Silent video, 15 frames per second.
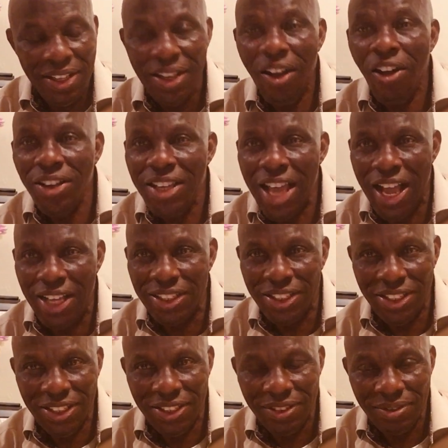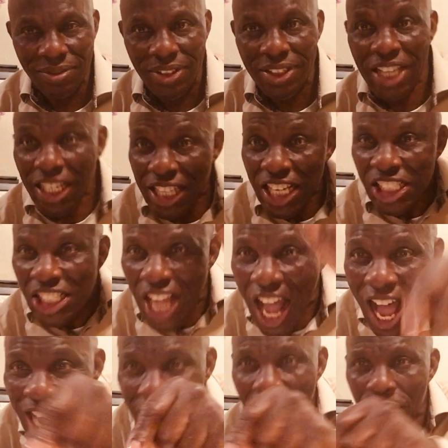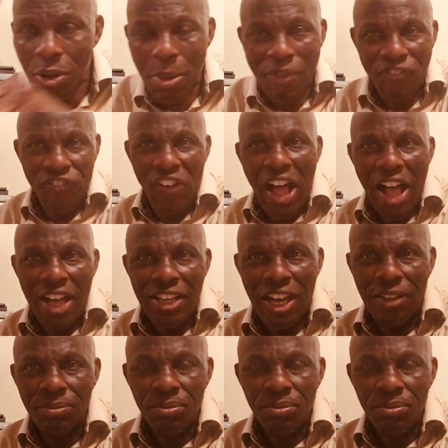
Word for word: Oh, yes. The dishonorable father